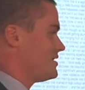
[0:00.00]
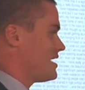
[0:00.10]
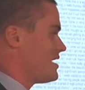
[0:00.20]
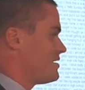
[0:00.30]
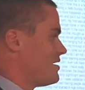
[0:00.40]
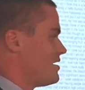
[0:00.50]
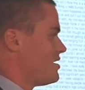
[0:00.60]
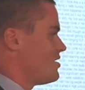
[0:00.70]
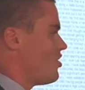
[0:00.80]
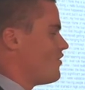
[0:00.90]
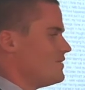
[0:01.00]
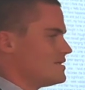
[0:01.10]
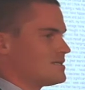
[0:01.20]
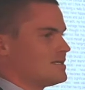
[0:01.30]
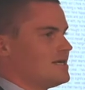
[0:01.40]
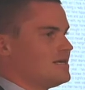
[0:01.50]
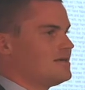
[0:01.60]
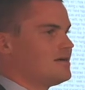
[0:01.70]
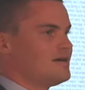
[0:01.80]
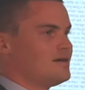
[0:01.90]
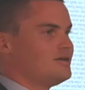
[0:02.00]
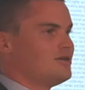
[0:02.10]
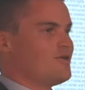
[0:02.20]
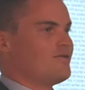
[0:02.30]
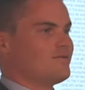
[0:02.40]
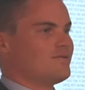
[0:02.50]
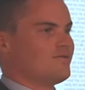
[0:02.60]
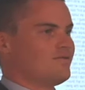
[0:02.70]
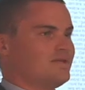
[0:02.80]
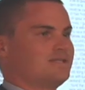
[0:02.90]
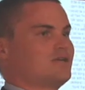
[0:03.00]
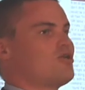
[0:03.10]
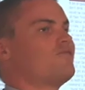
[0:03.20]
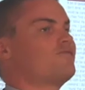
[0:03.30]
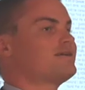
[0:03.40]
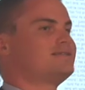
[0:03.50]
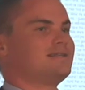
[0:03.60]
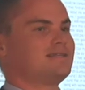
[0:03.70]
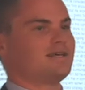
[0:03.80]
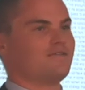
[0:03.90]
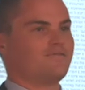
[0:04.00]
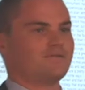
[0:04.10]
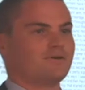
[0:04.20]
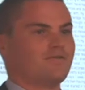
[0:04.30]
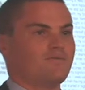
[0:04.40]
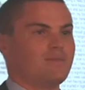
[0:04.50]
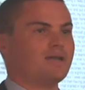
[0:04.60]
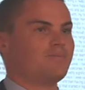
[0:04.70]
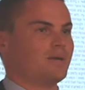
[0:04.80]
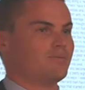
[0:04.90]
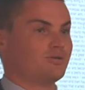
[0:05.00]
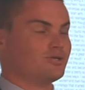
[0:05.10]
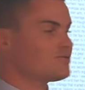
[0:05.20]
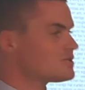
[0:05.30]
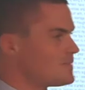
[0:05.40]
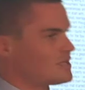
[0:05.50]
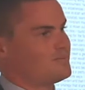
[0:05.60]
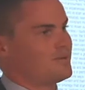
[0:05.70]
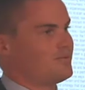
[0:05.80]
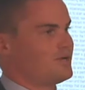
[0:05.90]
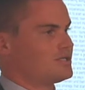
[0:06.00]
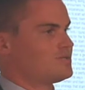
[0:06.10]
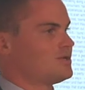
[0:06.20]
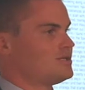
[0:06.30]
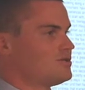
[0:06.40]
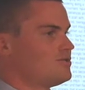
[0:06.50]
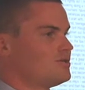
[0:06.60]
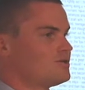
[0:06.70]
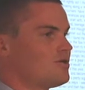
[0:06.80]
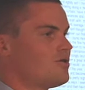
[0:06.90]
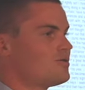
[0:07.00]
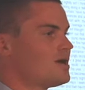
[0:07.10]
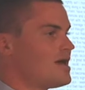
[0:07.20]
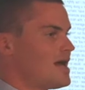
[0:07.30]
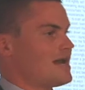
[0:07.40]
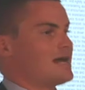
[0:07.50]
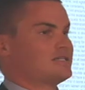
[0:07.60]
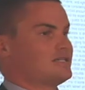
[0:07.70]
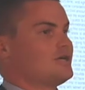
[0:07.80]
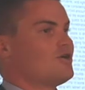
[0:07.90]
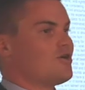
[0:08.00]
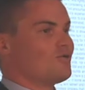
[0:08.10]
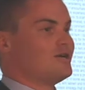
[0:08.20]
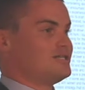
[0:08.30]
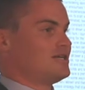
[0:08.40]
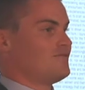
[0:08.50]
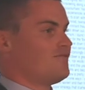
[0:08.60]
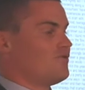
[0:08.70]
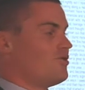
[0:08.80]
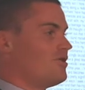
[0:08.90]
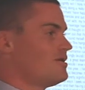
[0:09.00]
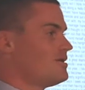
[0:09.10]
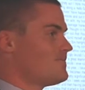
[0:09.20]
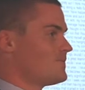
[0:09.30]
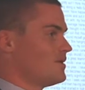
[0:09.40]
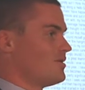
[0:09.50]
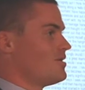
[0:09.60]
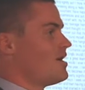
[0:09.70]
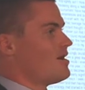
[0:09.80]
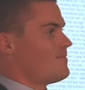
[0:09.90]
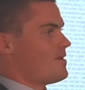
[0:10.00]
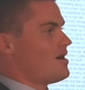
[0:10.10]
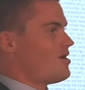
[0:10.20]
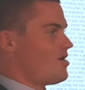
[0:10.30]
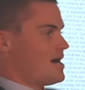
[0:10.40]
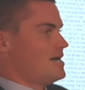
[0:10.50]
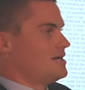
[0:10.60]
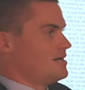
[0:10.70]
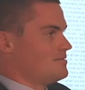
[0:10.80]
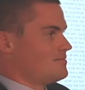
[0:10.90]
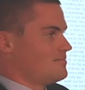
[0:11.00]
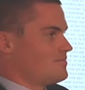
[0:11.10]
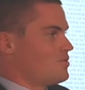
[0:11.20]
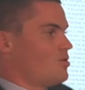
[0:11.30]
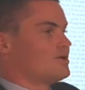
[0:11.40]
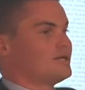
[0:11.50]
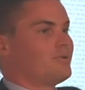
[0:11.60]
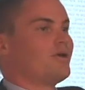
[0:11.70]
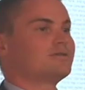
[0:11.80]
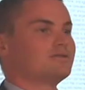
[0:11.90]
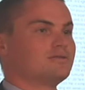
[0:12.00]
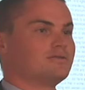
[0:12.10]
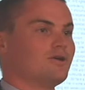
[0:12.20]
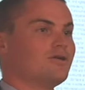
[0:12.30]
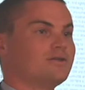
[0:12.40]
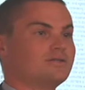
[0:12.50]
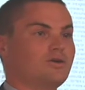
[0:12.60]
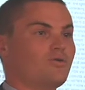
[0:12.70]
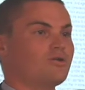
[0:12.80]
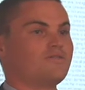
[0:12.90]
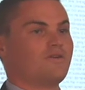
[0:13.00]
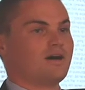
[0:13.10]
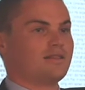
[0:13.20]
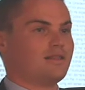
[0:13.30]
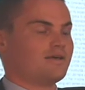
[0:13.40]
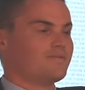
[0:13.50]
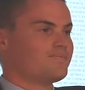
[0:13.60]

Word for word: that obviously, you know, this is a confronting thing for, for many people to do, especially people that are twenty-two years old, and actually reaching for, you know, a, a higher quality person, you know, and it's a qualifying thing.